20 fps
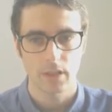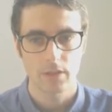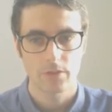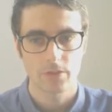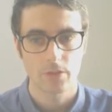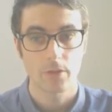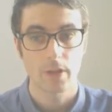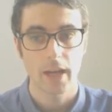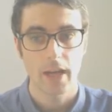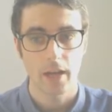
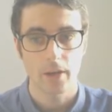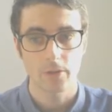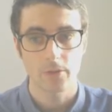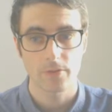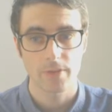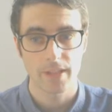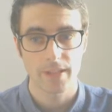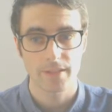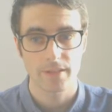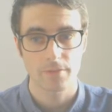So how do
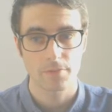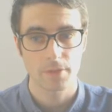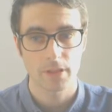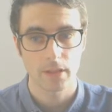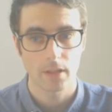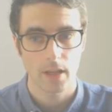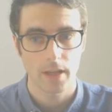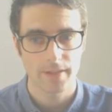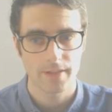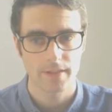these three
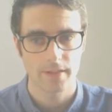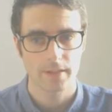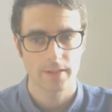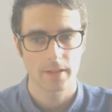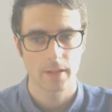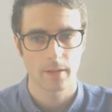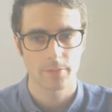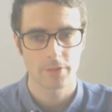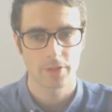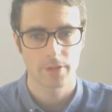lines
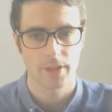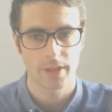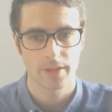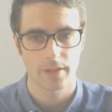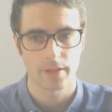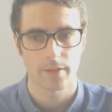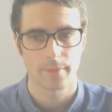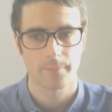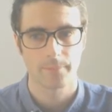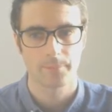come
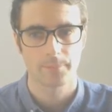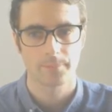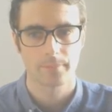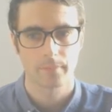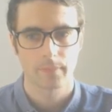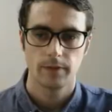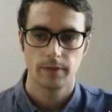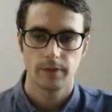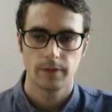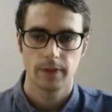together?
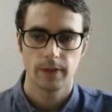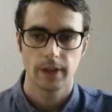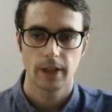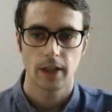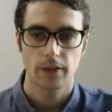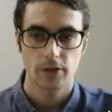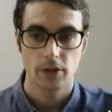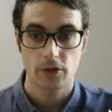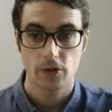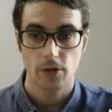
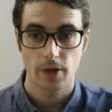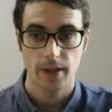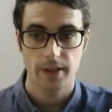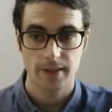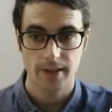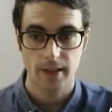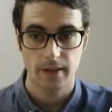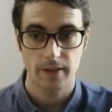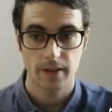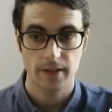Now to
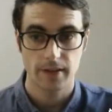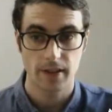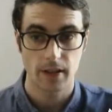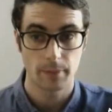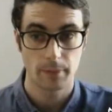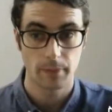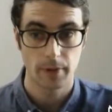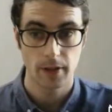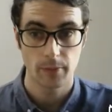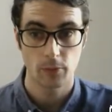translate this a
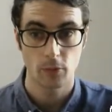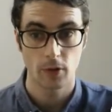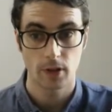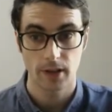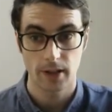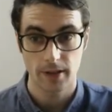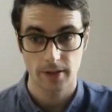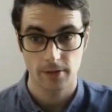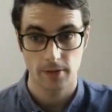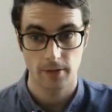bit more
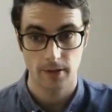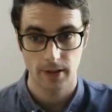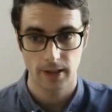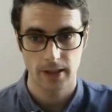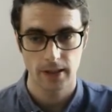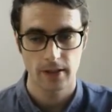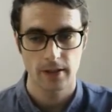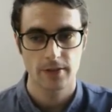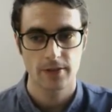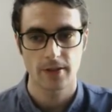
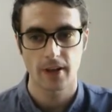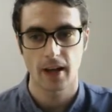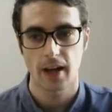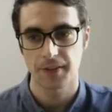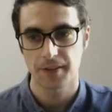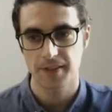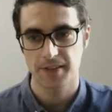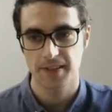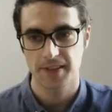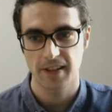literally, to
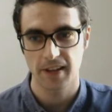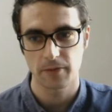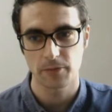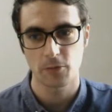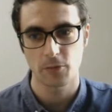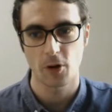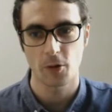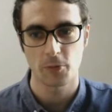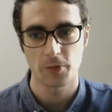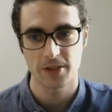understand
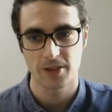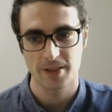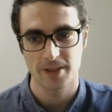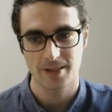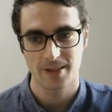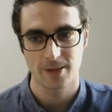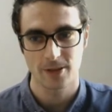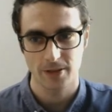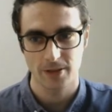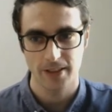what we
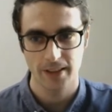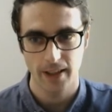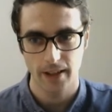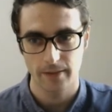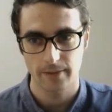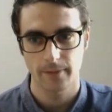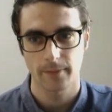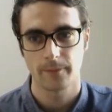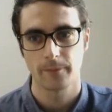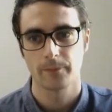just looked at,
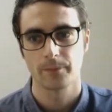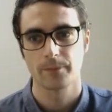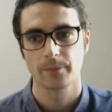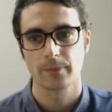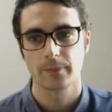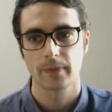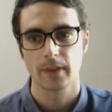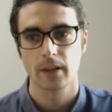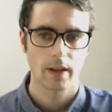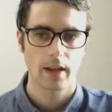
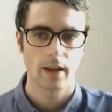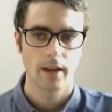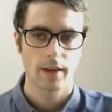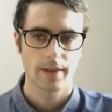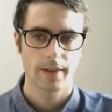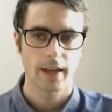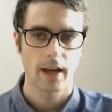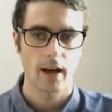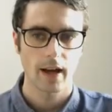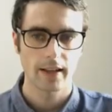
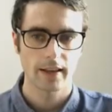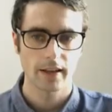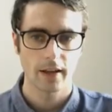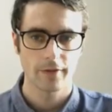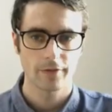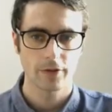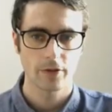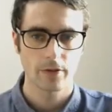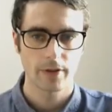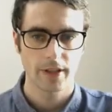that I
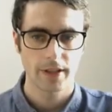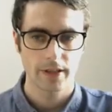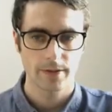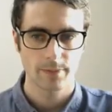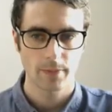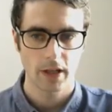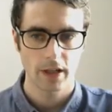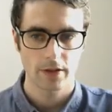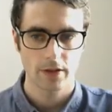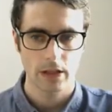loved you this
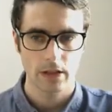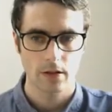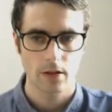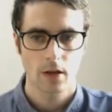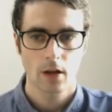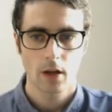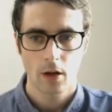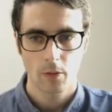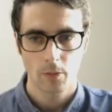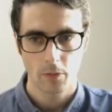much
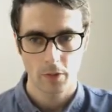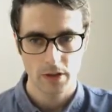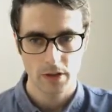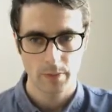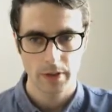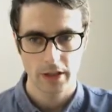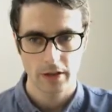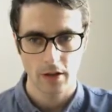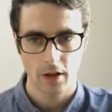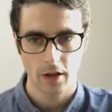was
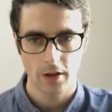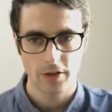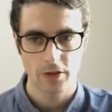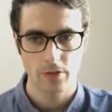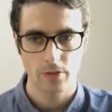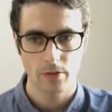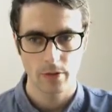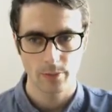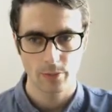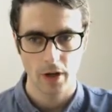because
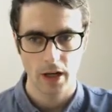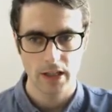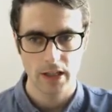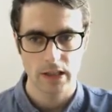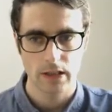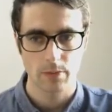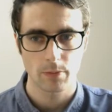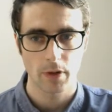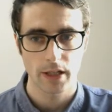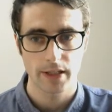you
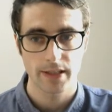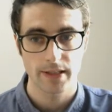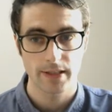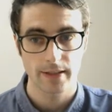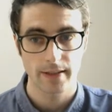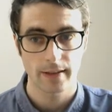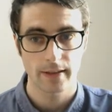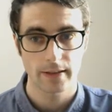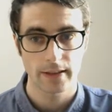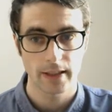embraced my
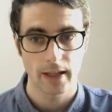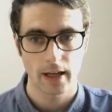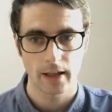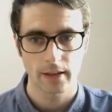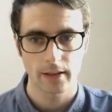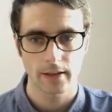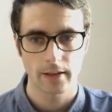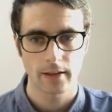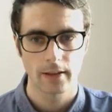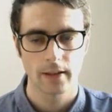still
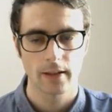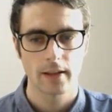young